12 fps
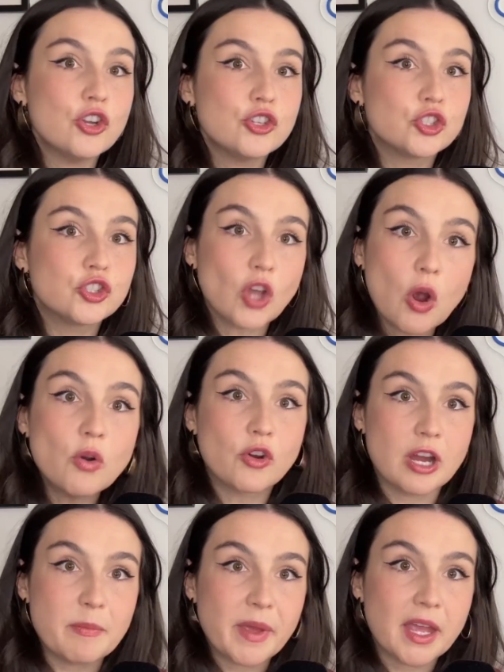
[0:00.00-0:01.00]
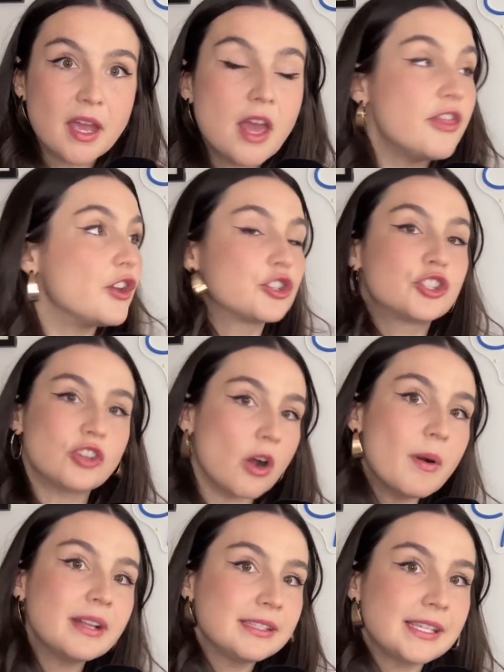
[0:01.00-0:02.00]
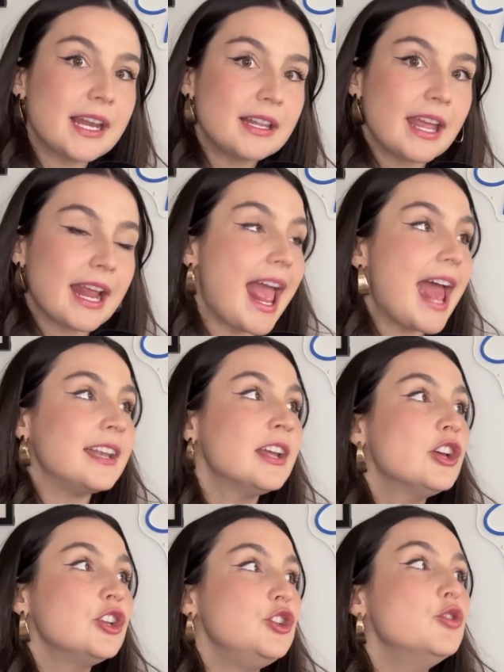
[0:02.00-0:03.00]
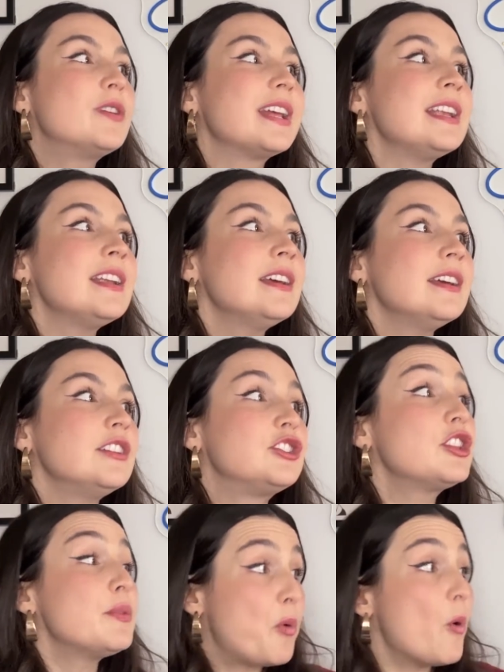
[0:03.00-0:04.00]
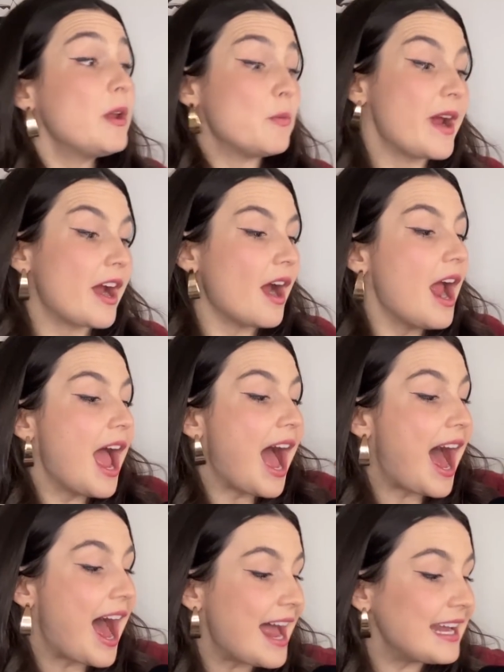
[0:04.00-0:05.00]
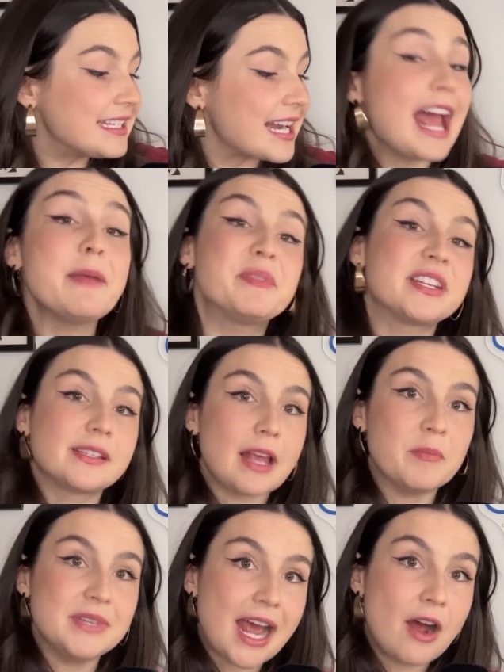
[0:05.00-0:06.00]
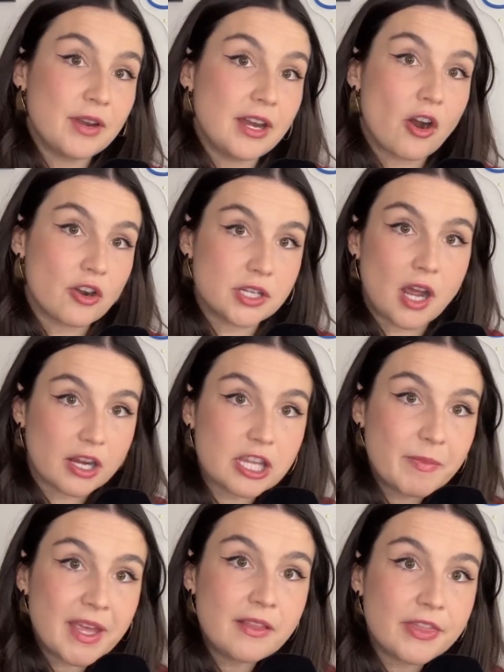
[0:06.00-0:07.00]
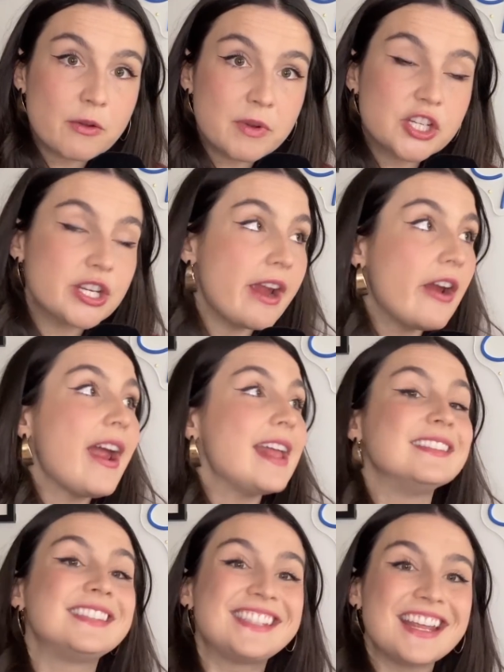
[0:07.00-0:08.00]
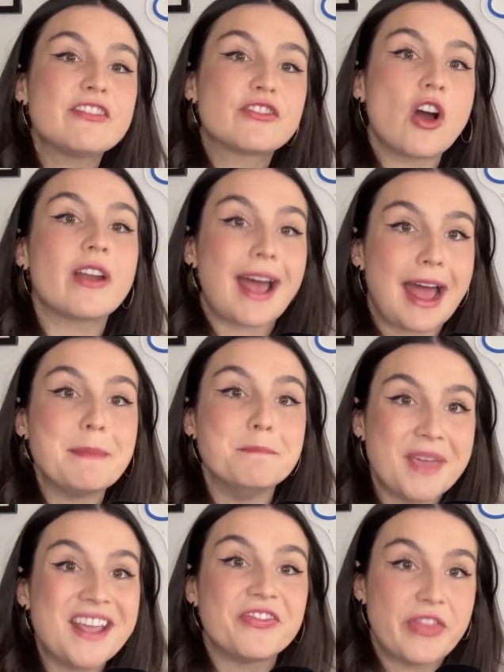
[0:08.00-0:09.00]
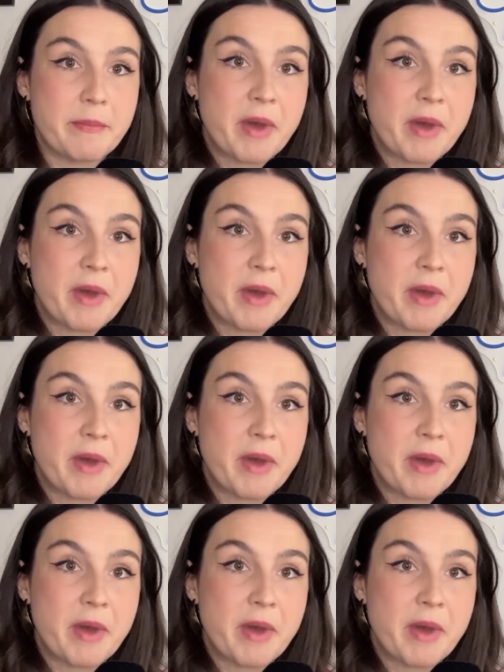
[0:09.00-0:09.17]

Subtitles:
so creepy. They're so unsettling. And you can, to the point where I typed some down in our document that we share, and Syd thought I made them